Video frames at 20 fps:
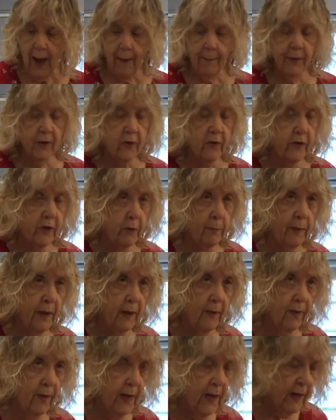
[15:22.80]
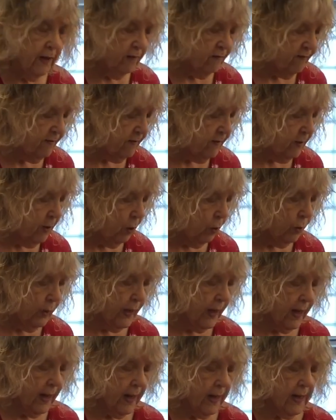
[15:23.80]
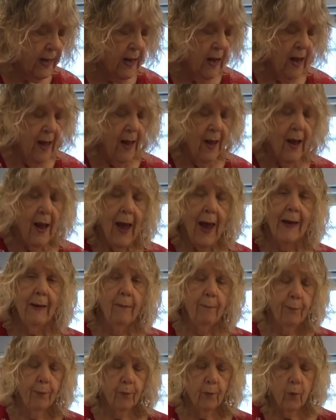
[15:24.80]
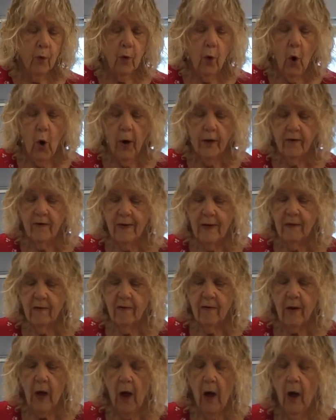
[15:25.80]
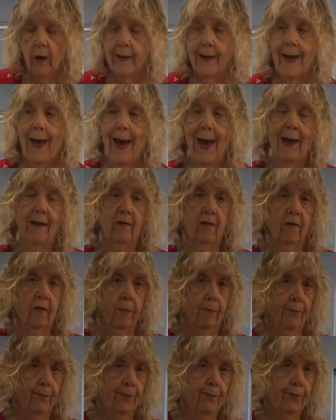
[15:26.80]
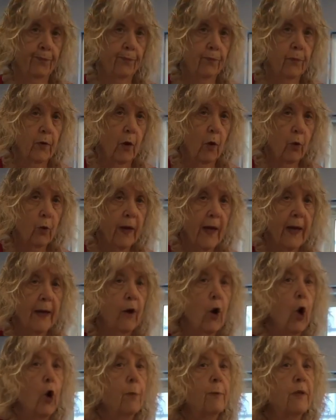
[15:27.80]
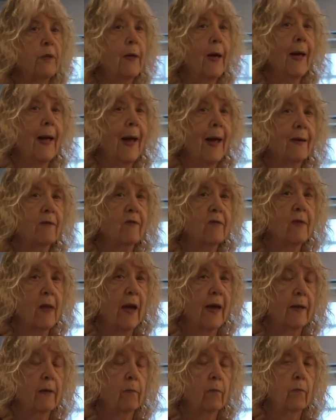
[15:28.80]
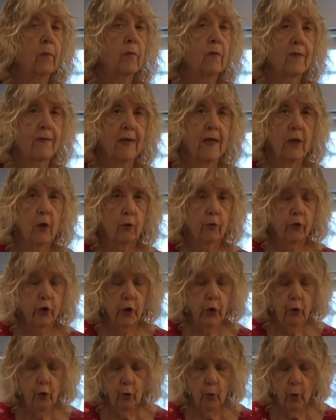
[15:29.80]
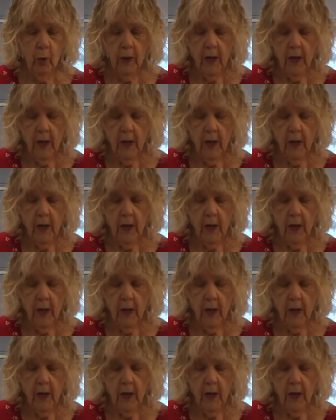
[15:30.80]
happens to be this, okay? And it causes gas, okay, carbon dioxide, CO2.